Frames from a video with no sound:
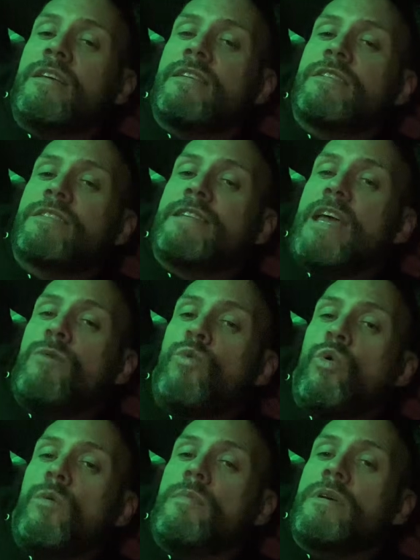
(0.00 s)
Stay
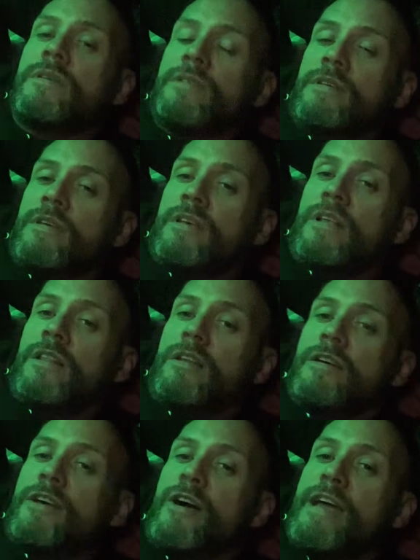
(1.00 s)
warm
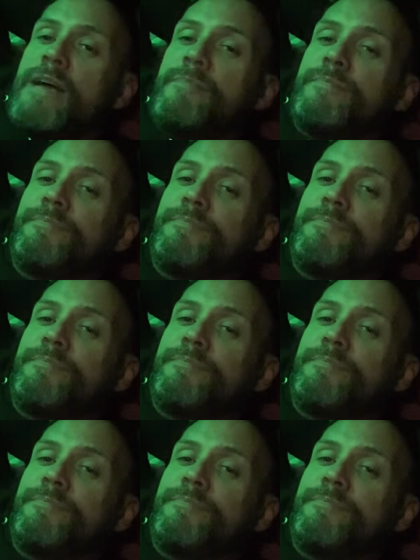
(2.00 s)
like I am.